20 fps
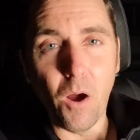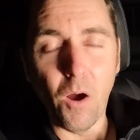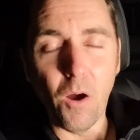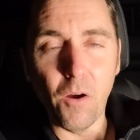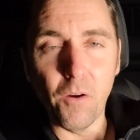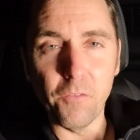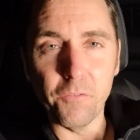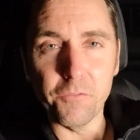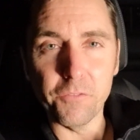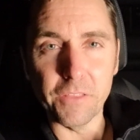
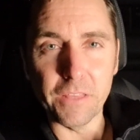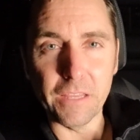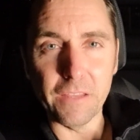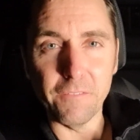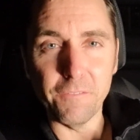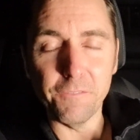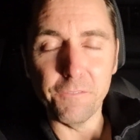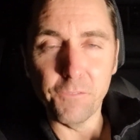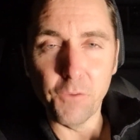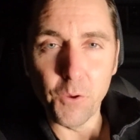of the
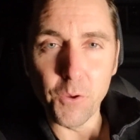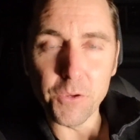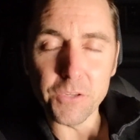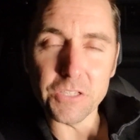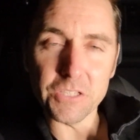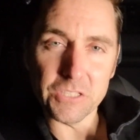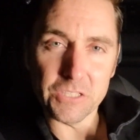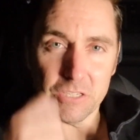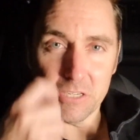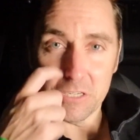
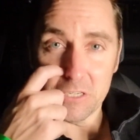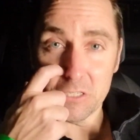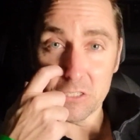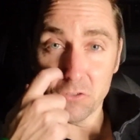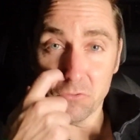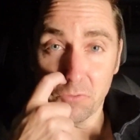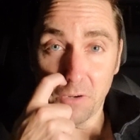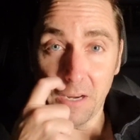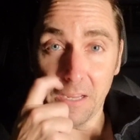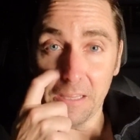first
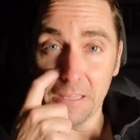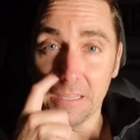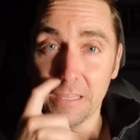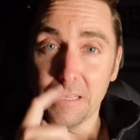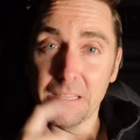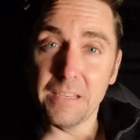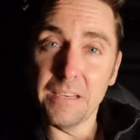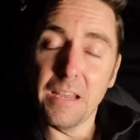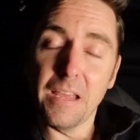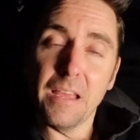
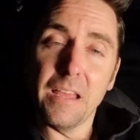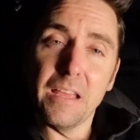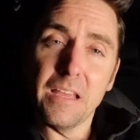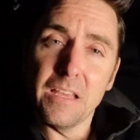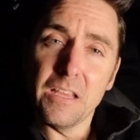Australian